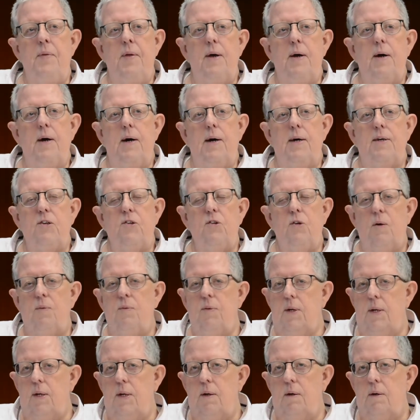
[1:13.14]
I
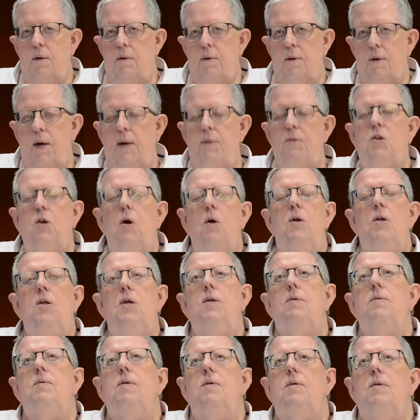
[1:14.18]
started
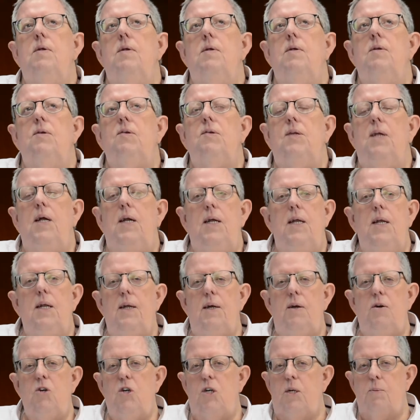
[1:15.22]
to study
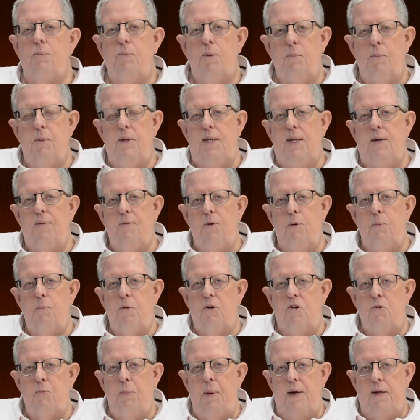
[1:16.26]
leadership from a different
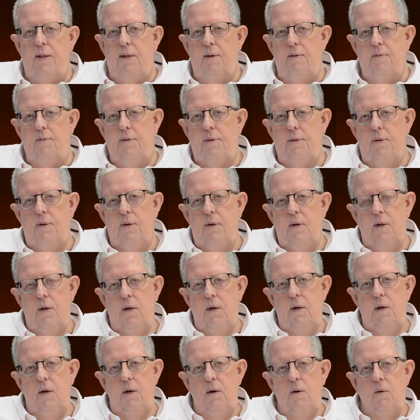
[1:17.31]
perspective,
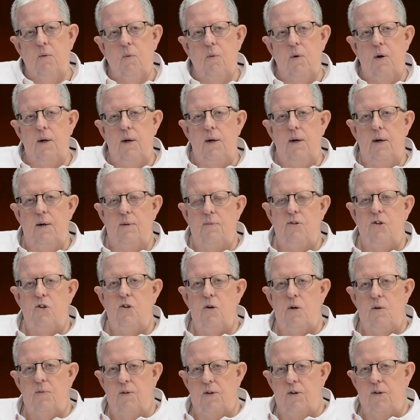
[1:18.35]
one of
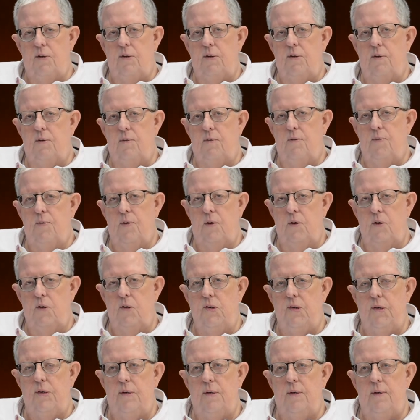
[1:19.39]
service
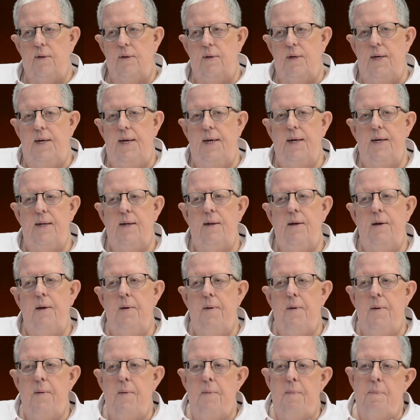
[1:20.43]
first. And
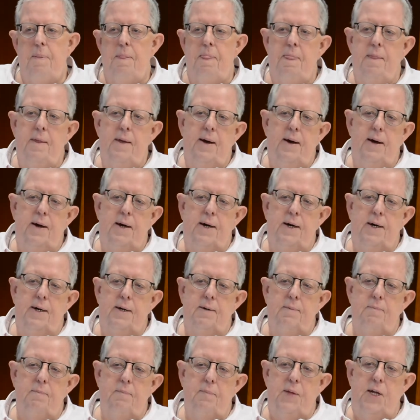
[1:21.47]

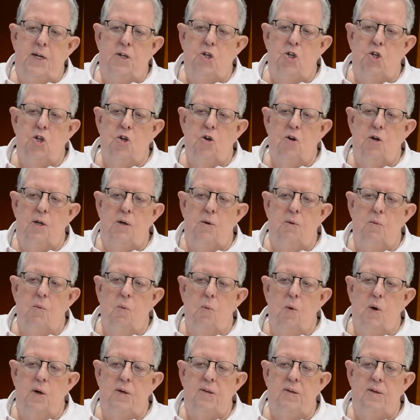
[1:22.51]
that journey
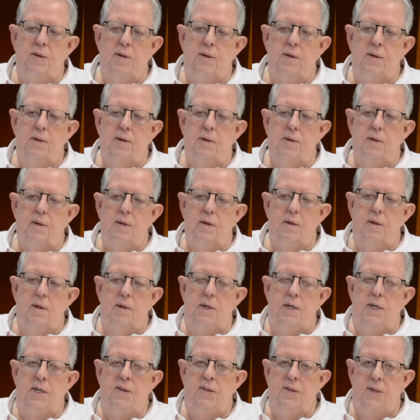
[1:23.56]
wasn't
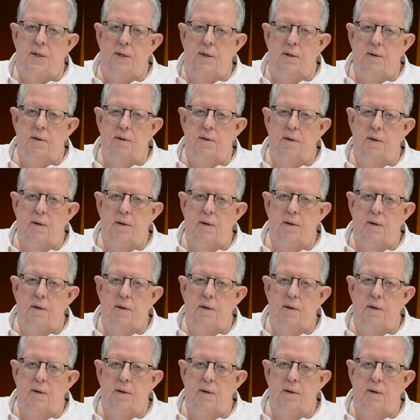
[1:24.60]
easy.